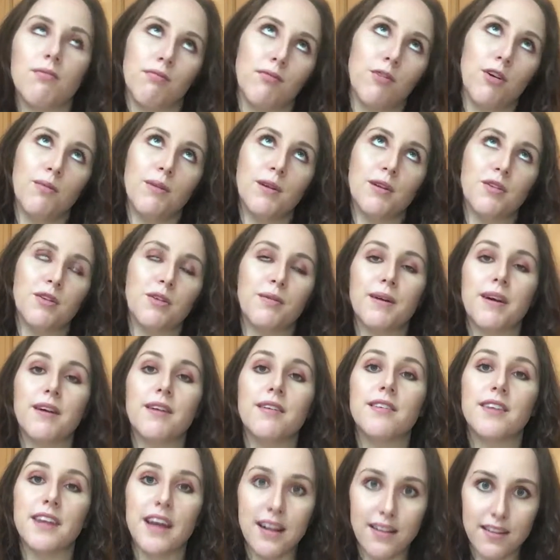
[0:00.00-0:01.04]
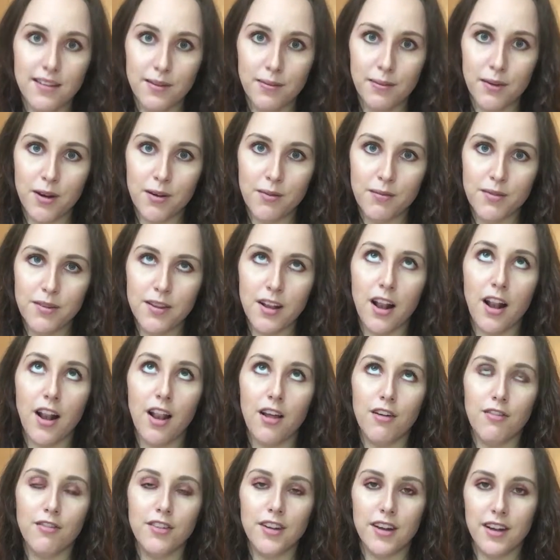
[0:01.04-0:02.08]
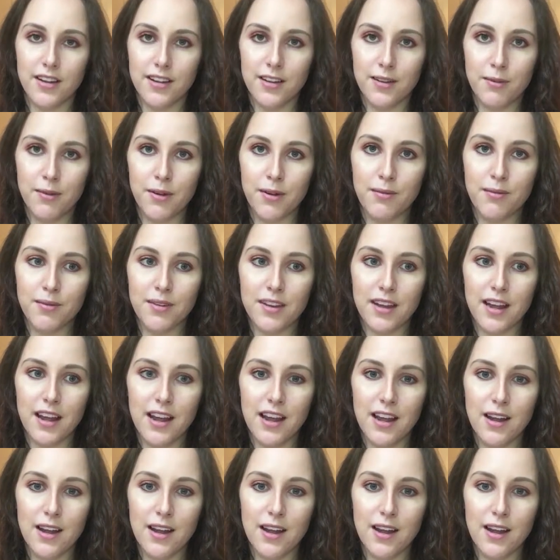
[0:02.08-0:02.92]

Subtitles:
What am I talking about? Dance Moms. I love Dance Moms.